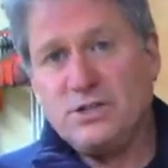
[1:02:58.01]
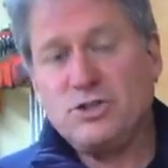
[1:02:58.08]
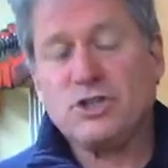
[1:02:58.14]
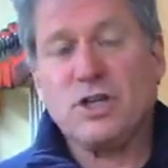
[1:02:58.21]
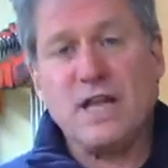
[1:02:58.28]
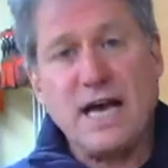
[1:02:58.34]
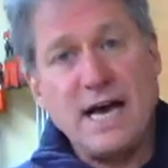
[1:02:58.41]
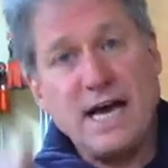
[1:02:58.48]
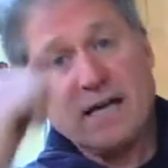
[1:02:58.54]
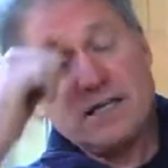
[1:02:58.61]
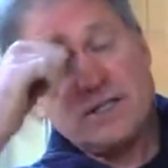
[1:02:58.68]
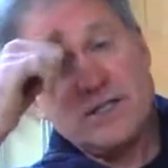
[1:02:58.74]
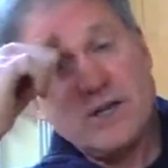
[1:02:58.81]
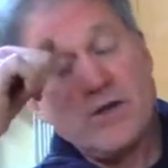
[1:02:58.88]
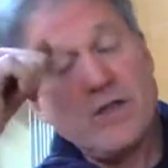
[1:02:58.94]
shellac
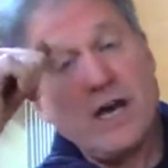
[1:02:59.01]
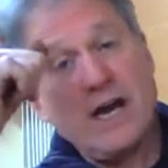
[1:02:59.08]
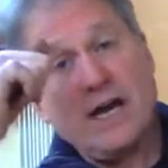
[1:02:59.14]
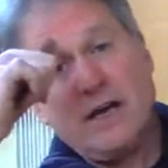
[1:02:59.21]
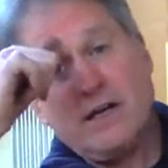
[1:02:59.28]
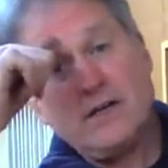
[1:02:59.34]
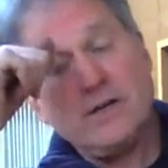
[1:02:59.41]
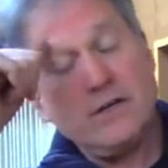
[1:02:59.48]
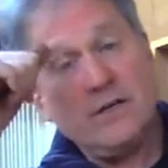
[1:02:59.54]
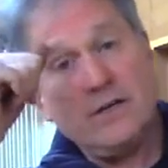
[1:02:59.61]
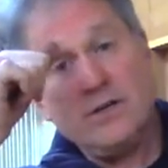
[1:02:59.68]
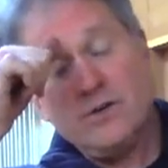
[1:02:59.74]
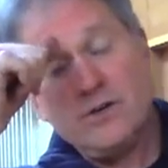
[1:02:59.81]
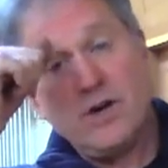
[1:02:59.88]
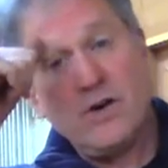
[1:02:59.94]
so that
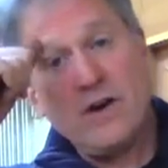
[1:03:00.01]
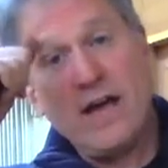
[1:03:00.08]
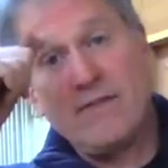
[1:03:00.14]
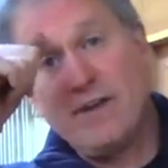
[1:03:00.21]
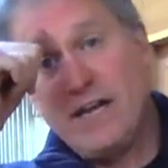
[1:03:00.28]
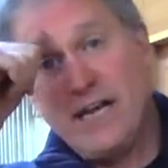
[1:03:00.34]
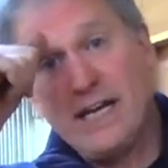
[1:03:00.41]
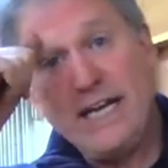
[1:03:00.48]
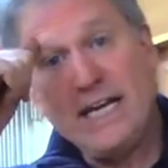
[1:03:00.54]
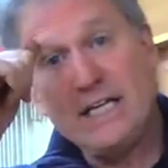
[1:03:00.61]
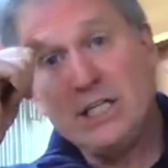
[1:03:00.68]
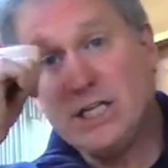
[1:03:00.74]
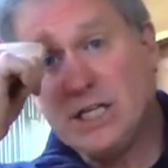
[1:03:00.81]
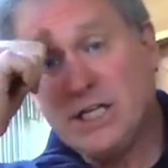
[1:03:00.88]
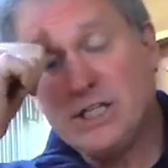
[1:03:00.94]
you don't have any
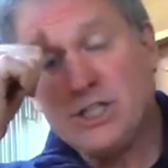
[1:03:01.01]
adhesion